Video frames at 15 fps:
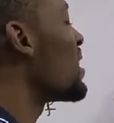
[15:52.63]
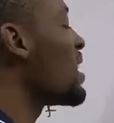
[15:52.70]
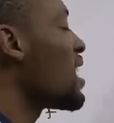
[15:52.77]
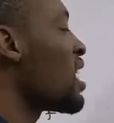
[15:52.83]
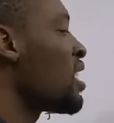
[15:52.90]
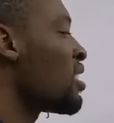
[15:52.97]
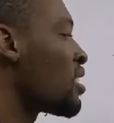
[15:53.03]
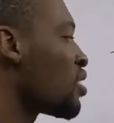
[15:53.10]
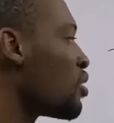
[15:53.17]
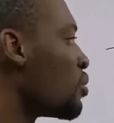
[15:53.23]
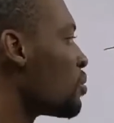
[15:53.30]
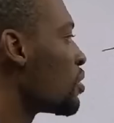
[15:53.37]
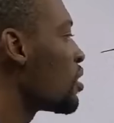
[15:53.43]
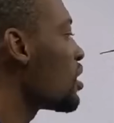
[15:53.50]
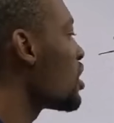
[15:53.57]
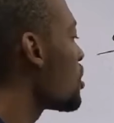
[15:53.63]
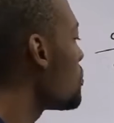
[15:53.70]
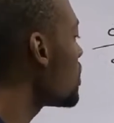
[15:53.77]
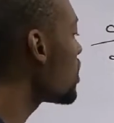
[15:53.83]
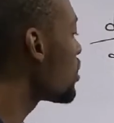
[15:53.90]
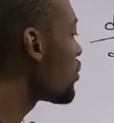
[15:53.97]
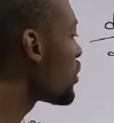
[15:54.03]
dx cubed, it
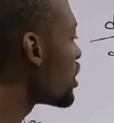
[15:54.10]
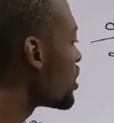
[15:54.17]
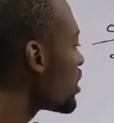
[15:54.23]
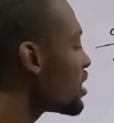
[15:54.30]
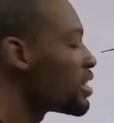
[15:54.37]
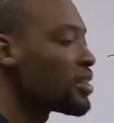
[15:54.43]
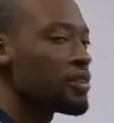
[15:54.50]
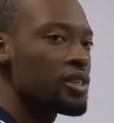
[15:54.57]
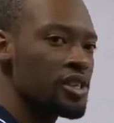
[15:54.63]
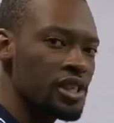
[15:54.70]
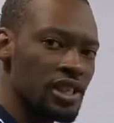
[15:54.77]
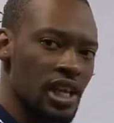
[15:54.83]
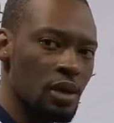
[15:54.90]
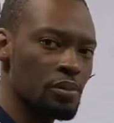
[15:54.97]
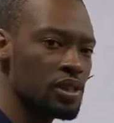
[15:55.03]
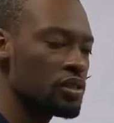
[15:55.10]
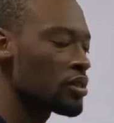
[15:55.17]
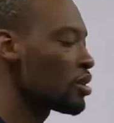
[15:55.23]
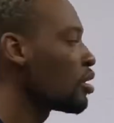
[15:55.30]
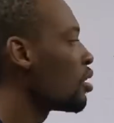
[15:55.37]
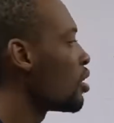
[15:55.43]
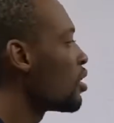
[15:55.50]
means differentiate three times.
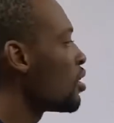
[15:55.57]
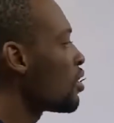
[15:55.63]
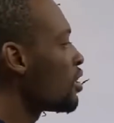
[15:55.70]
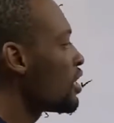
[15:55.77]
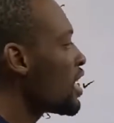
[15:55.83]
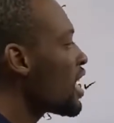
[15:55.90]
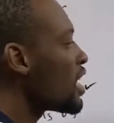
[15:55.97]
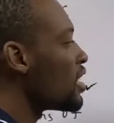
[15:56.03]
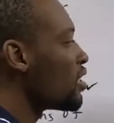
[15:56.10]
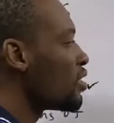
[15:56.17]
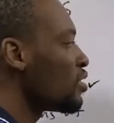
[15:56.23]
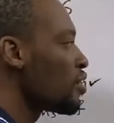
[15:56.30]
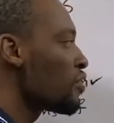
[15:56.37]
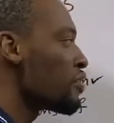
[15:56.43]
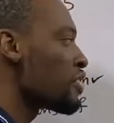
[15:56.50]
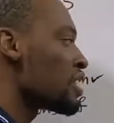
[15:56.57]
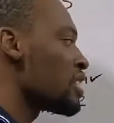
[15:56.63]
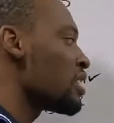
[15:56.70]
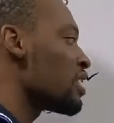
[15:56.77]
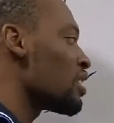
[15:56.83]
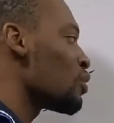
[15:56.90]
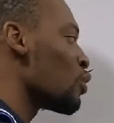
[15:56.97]
Here you
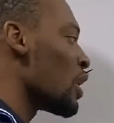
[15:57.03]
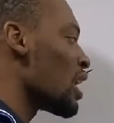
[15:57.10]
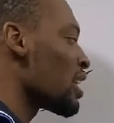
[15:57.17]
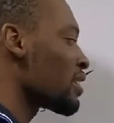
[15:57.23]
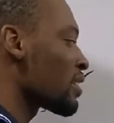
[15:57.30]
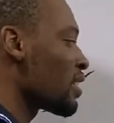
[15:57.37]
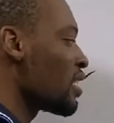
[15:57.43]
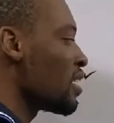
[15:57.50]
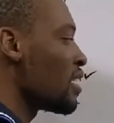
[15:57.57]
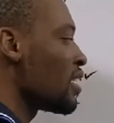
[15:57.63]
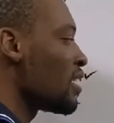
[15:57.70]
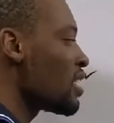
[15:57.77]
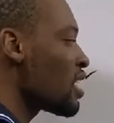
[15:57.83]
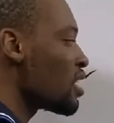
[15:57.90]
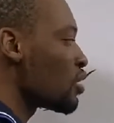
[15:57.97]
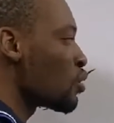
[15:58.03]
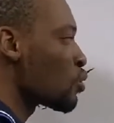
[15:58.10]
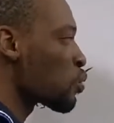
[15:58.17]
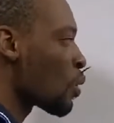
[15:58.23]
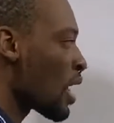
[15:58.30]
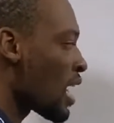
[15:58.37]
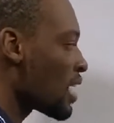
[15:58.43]
differentiated once, here
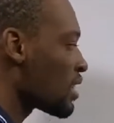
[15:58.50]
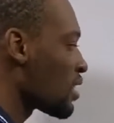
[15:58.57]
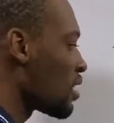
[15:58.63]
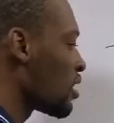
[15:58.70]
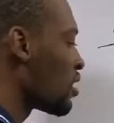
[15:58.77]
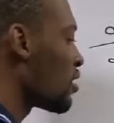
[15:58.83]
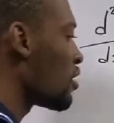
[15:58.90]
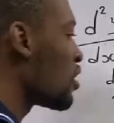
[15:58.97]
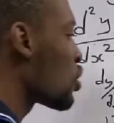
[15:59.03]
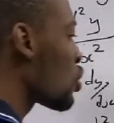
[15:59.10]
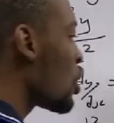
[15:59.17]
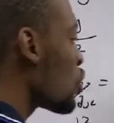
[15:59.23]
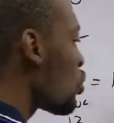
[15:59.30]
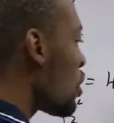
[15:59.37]
twice. The third